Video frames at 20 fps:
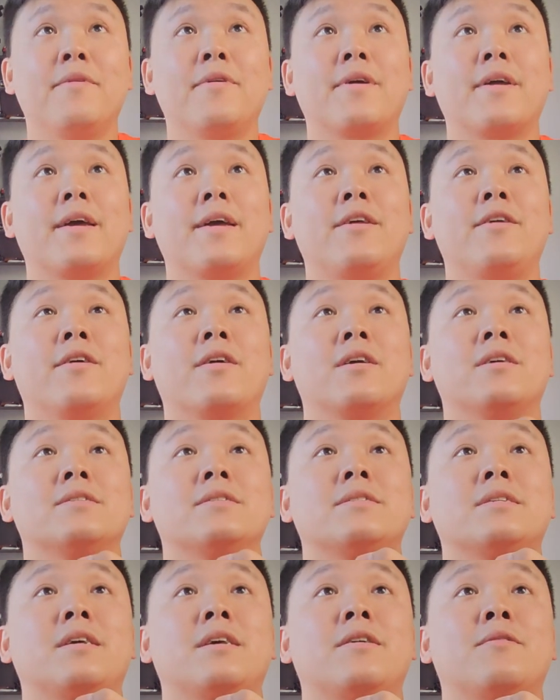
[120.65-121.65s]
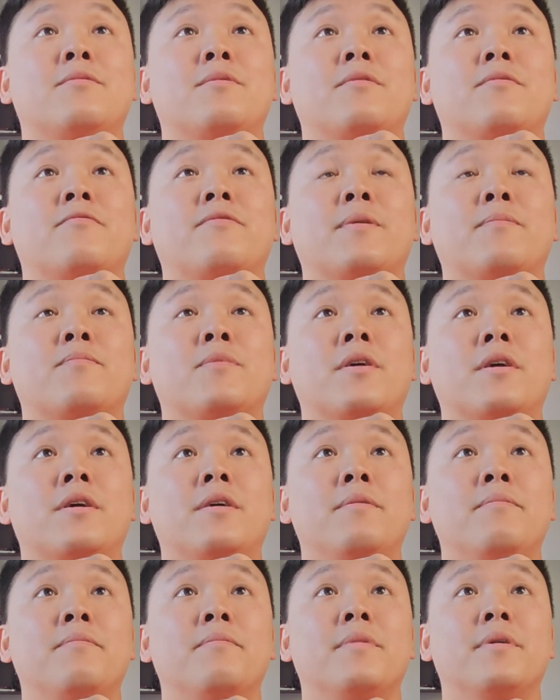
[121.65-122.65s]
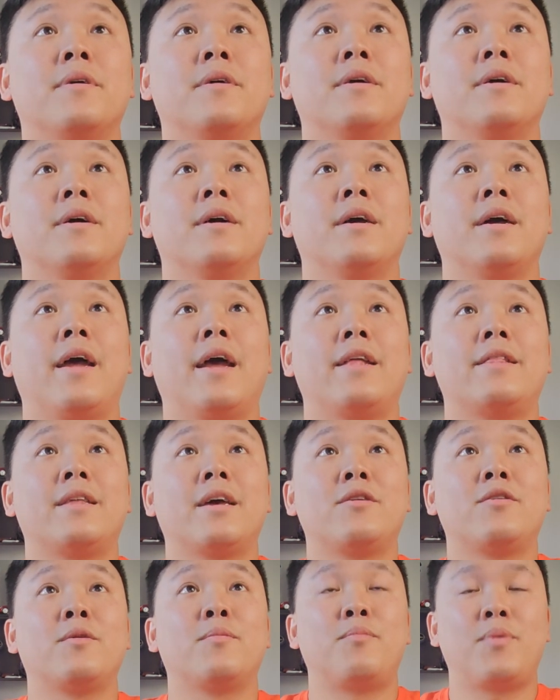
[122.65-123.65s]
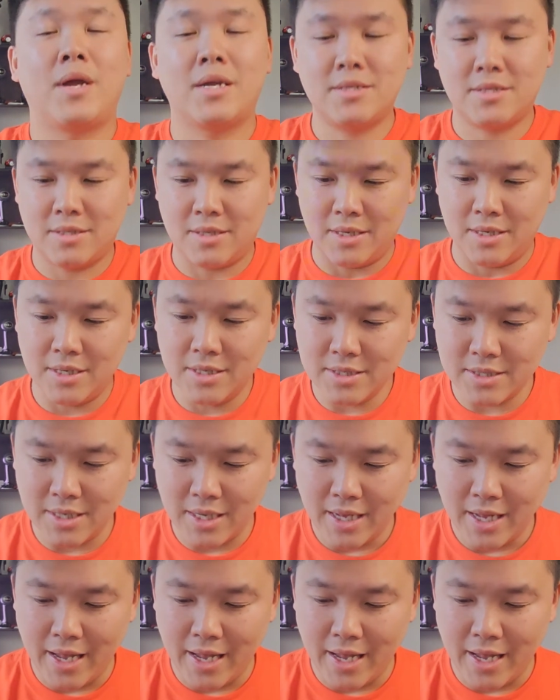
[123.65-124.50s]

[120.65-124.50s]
Okay, you can see from there, and then you press this,